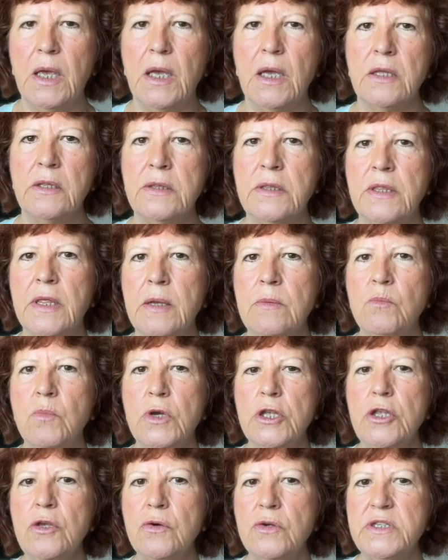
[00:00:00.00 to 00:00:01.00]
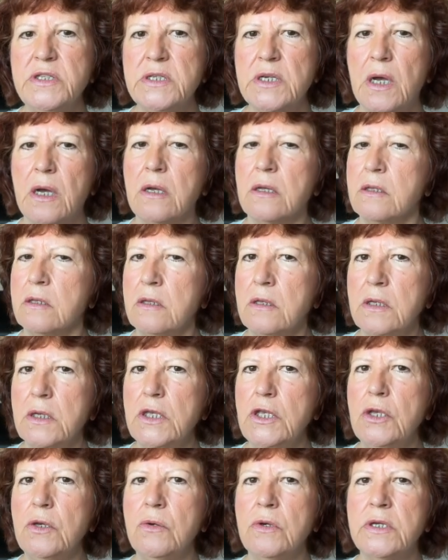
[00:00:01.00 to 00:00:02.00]
and then when you're done,
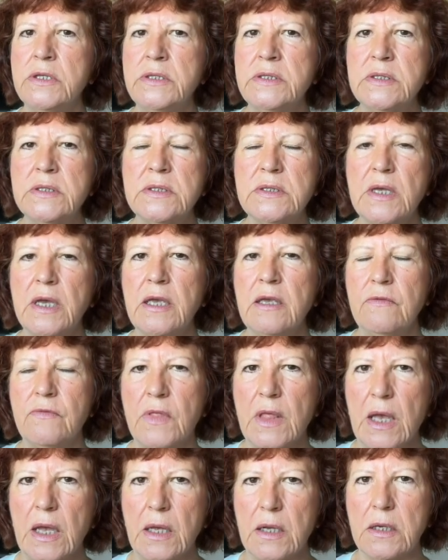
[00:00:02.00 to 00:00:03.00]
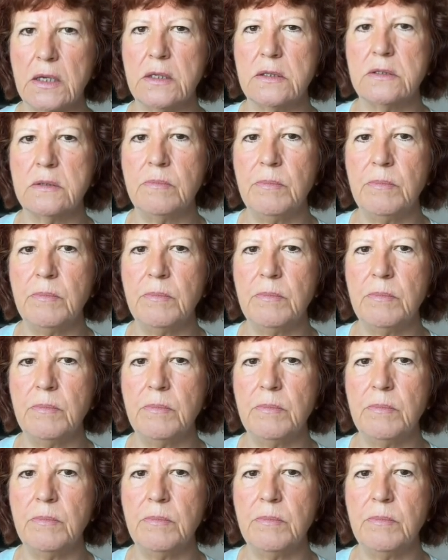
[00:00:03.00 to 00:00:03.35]
you can save that as a